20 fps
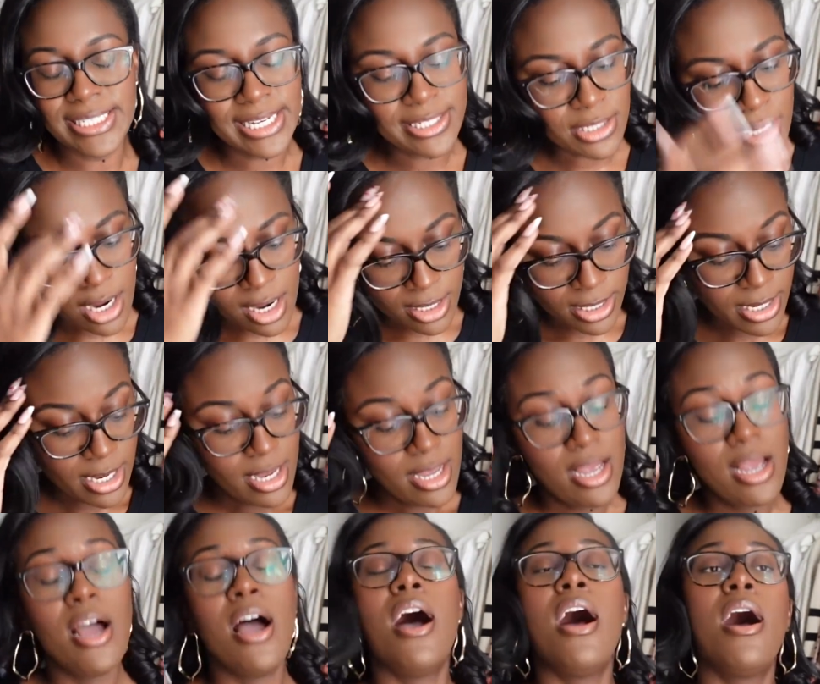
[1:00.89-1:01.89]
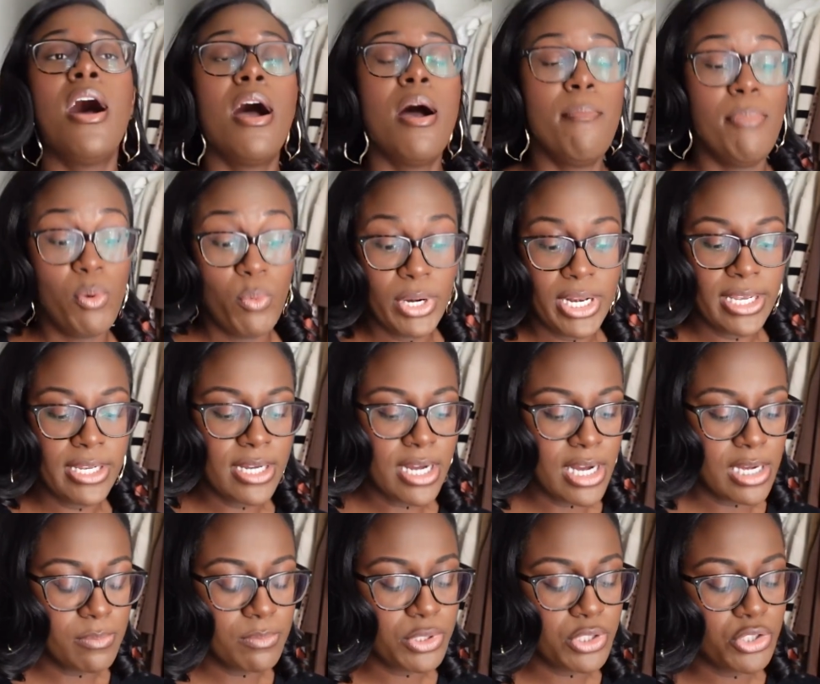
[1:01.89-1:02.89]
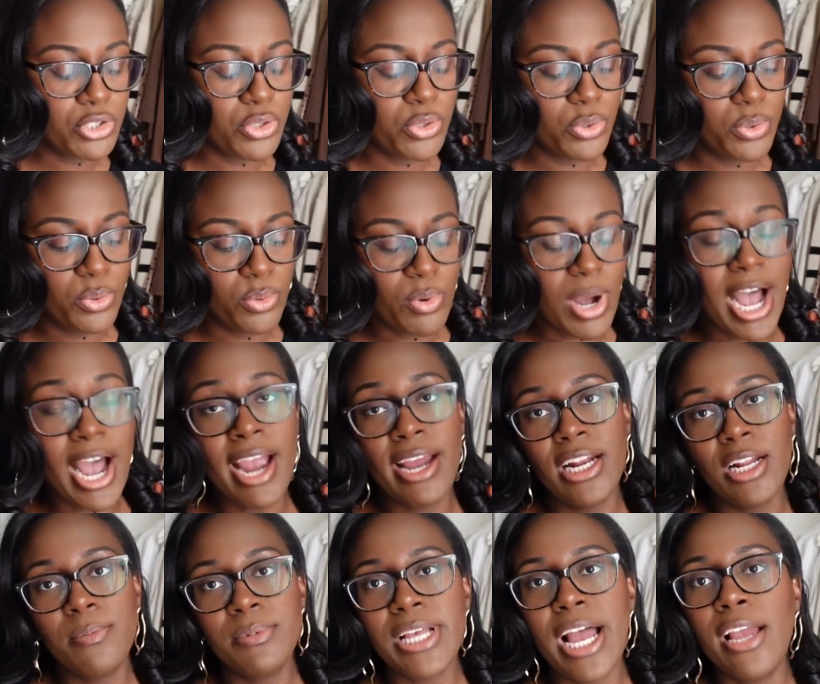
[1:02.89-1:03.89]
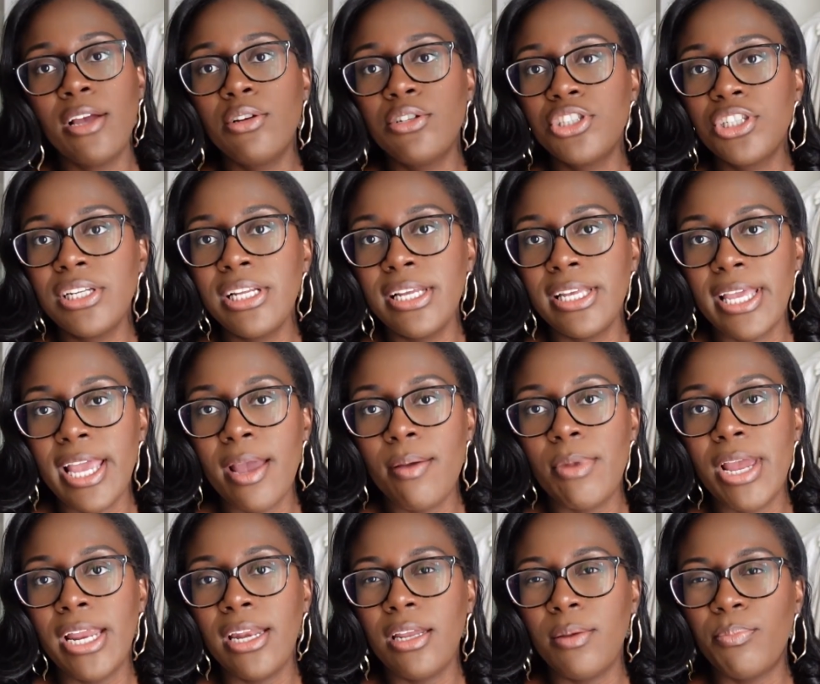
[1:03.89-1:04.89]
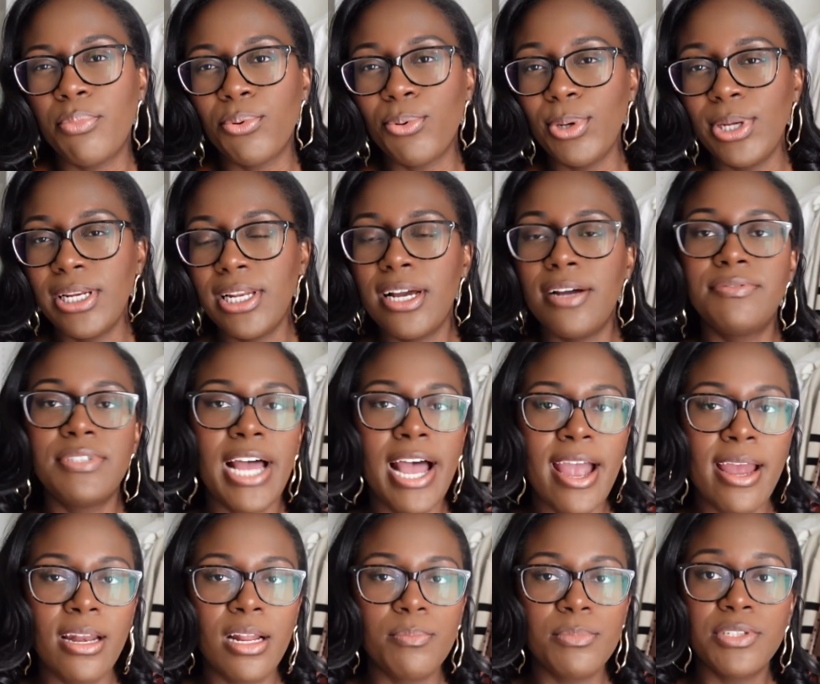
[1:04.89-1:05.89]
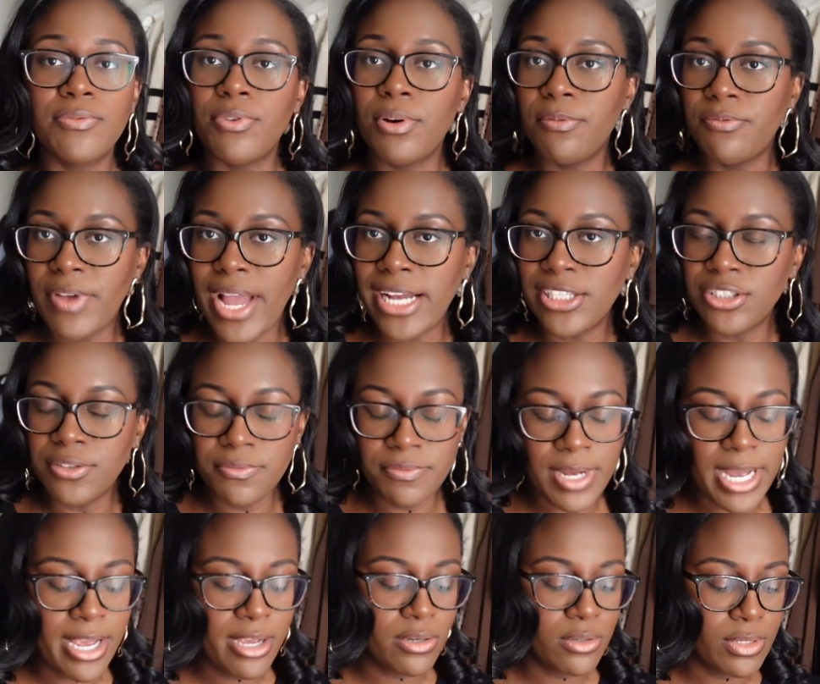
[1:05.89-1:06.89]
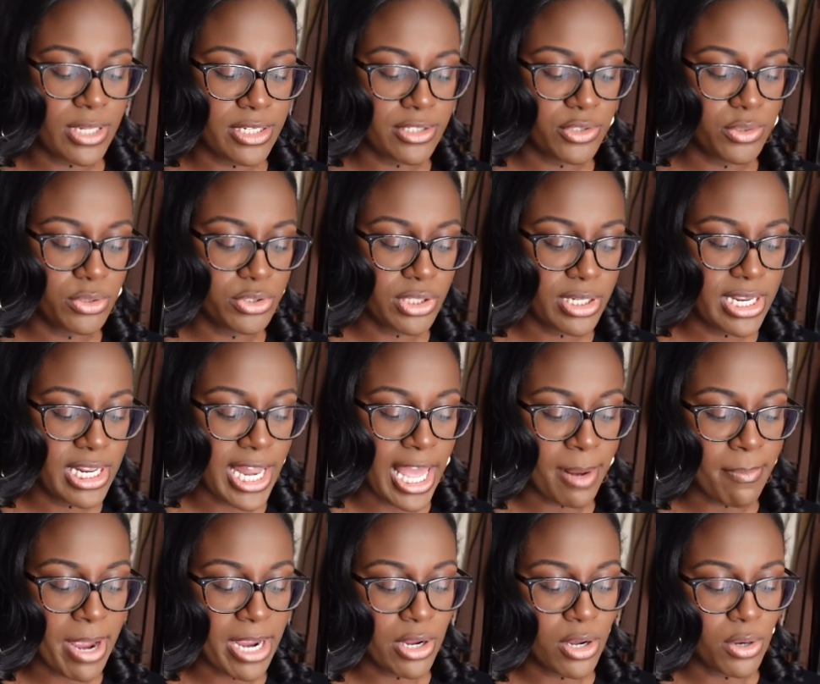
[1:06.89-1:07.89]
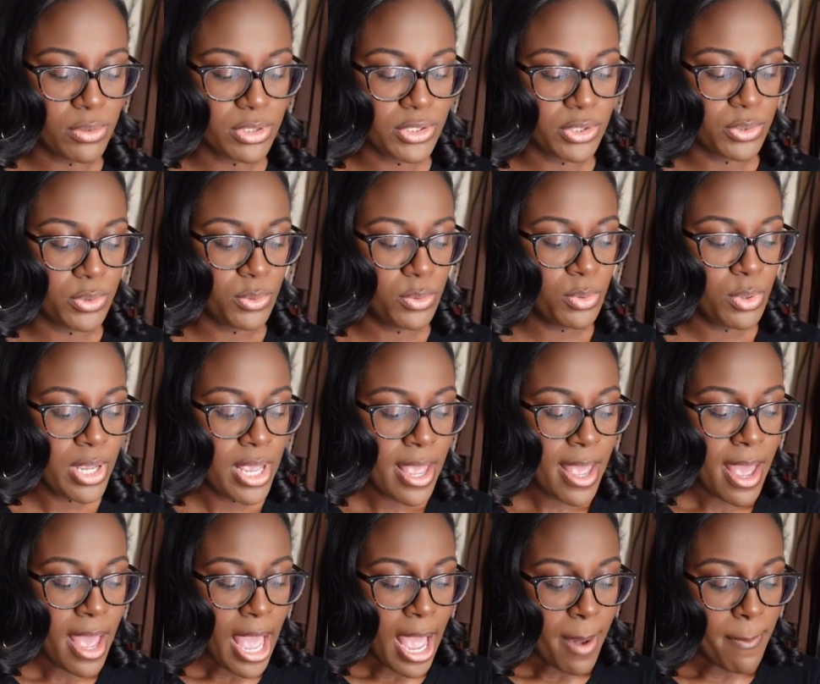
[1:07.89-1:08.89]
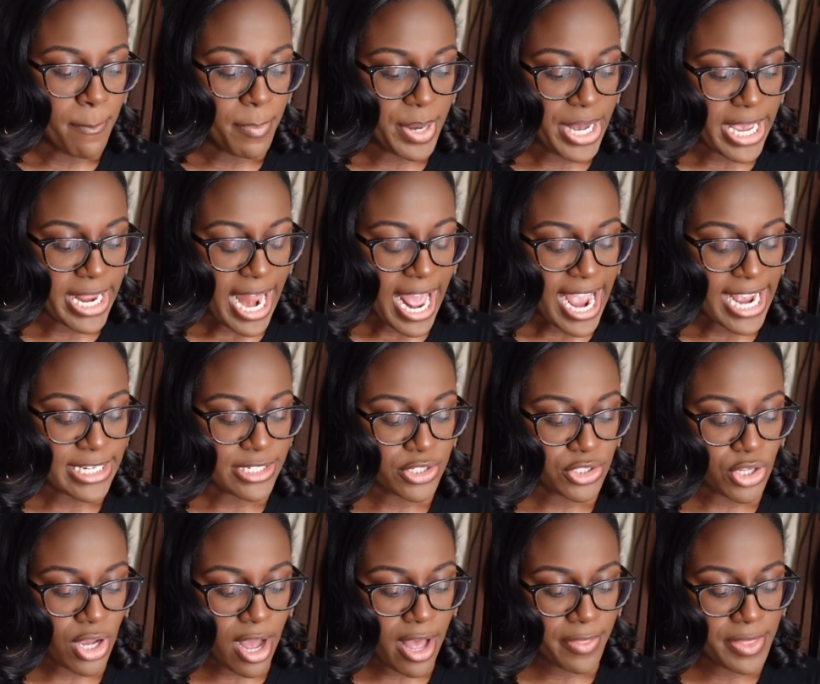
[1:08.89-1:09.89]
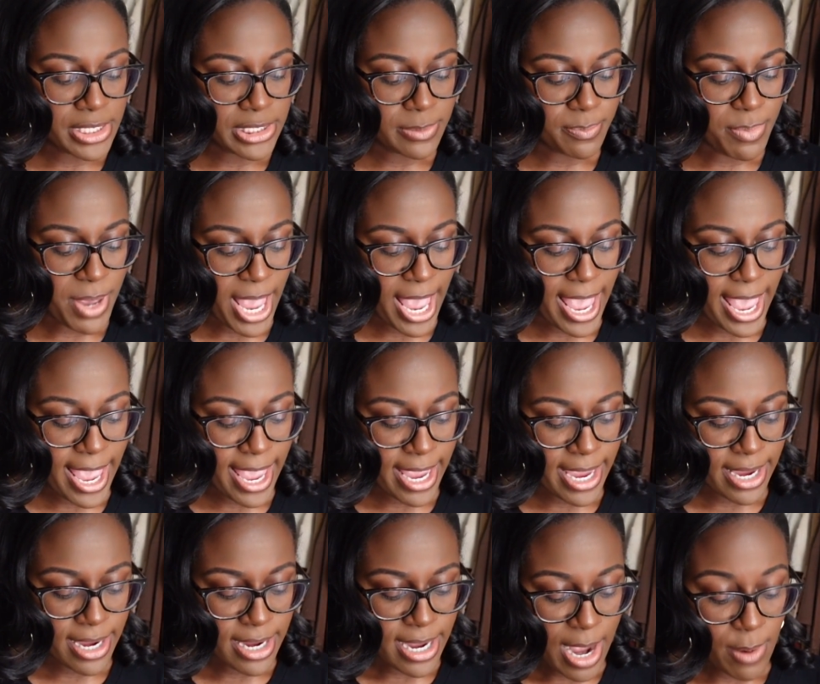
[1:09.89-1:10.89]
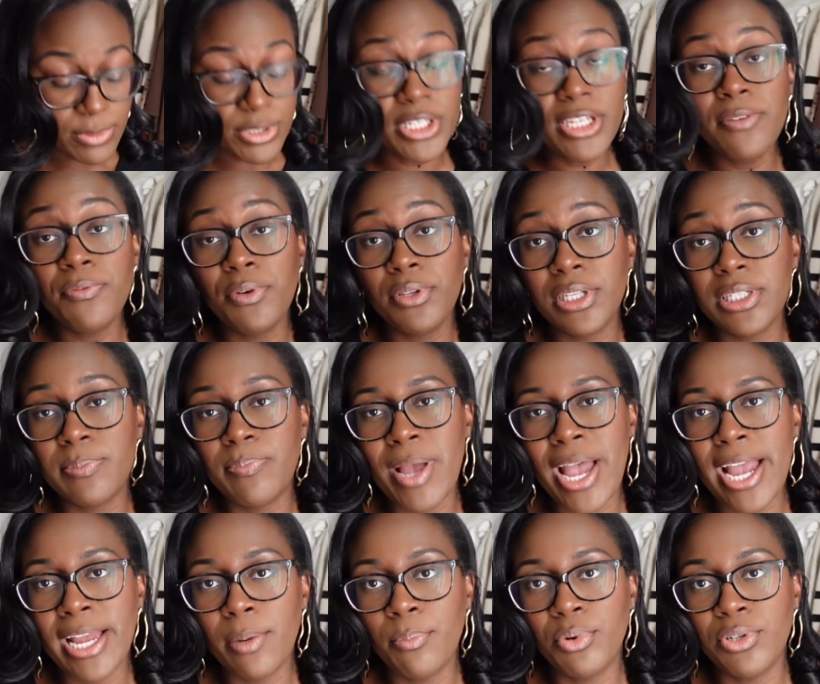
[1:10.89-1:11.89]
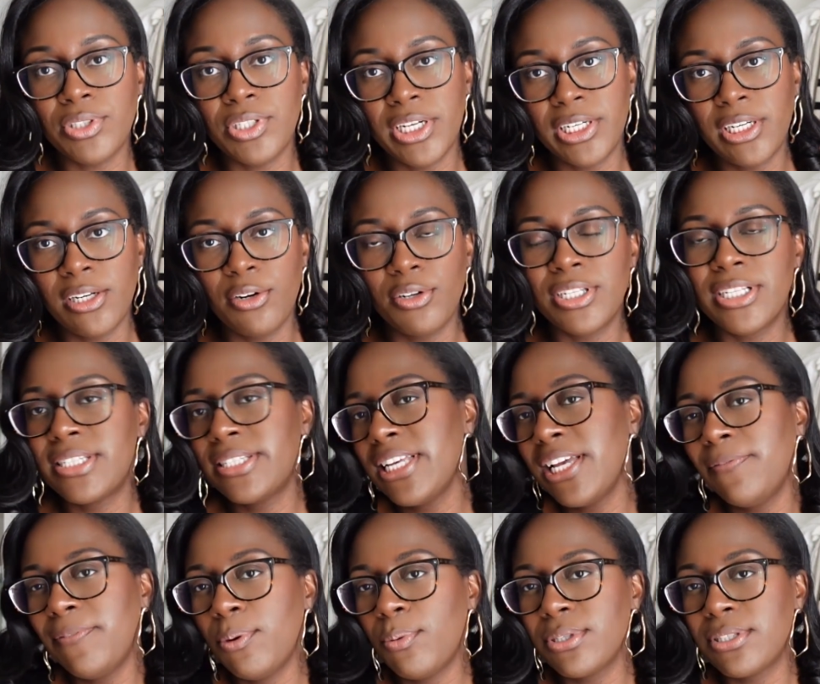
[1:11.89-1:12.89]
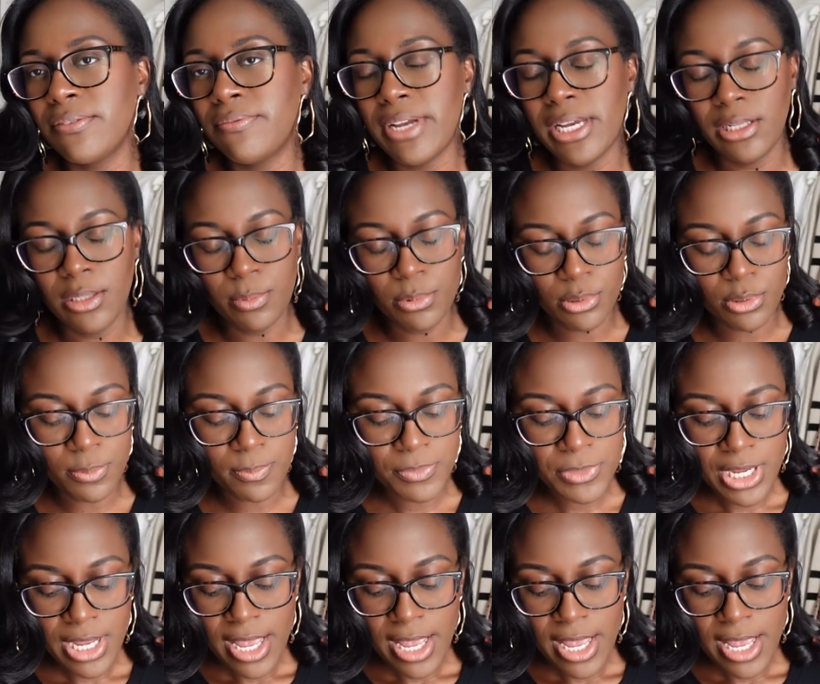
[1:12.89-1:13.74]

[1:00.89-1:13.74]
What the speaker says: I talk. But when it comes to items, I usually get any pre-loved items from Fashionphile. That's usually like my go-to. But I saw this bag, I was looking for this bag in particular to see if it was available.